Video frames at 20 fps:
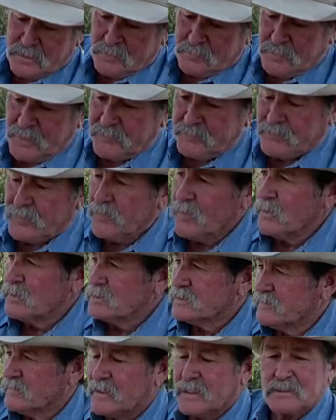But for
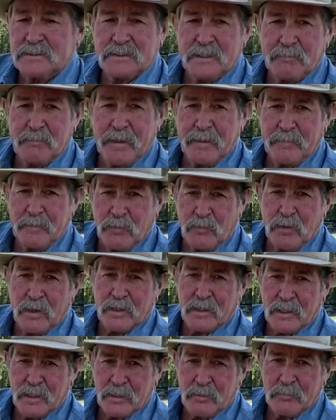those of us that maybe
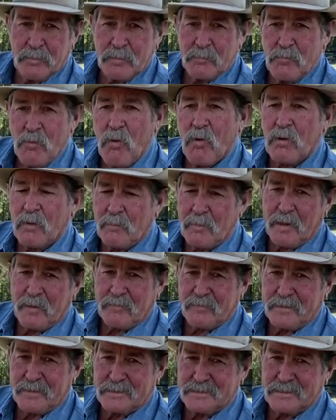want a little bit more
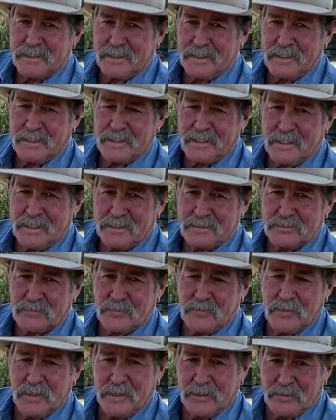about this, I think, I think it's a
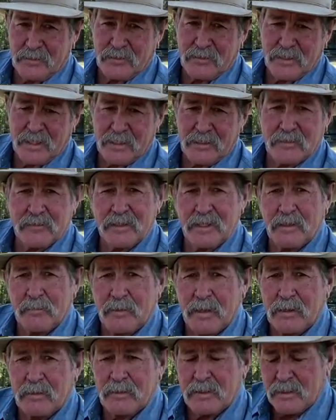really good thing to think
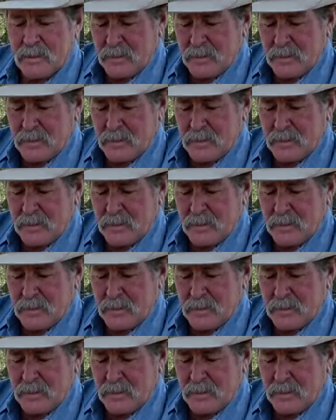about